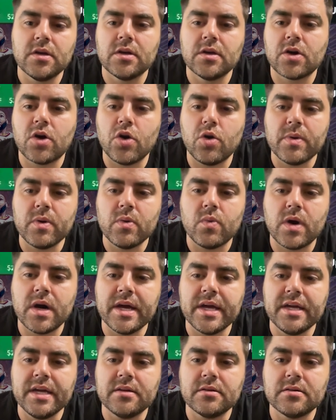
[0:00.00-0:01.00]
Colby
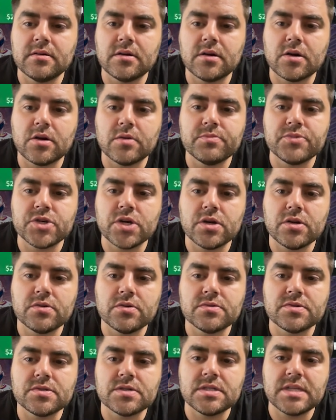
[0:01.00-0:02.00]
White, Herb
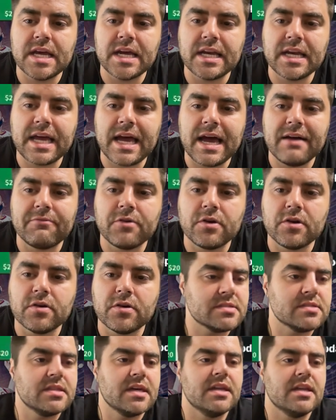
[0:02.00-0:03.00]
Jones, Dan Gafford.
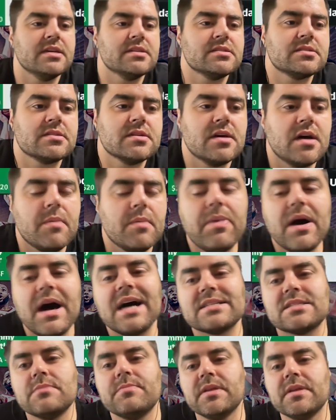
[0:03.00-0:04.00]
That is a
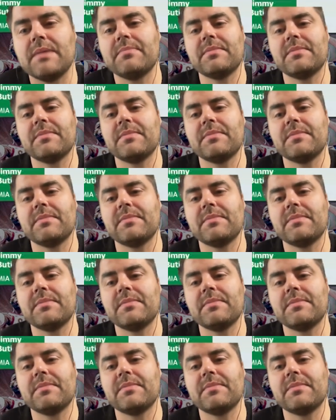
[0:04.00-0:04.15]
possibility. I'm